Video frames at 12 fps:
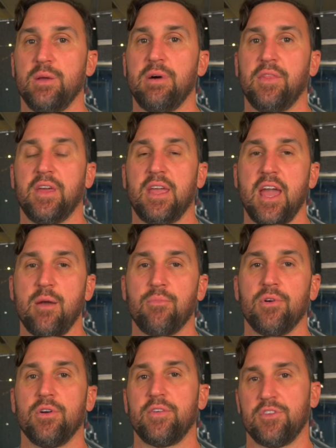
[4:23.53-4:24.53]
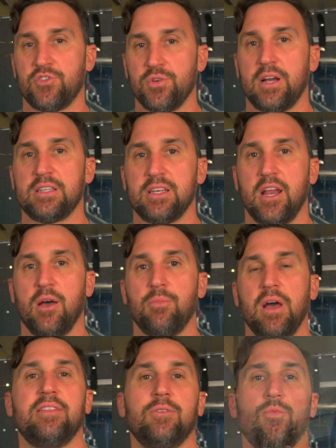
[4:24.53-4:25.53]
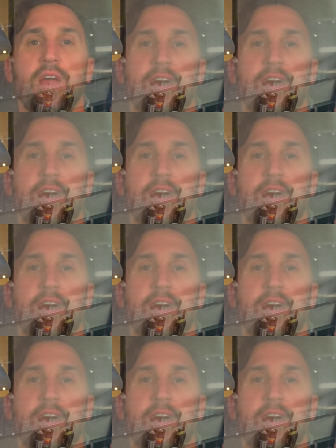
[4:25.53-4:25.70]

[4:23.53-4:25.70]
about the camper and the truck setup, we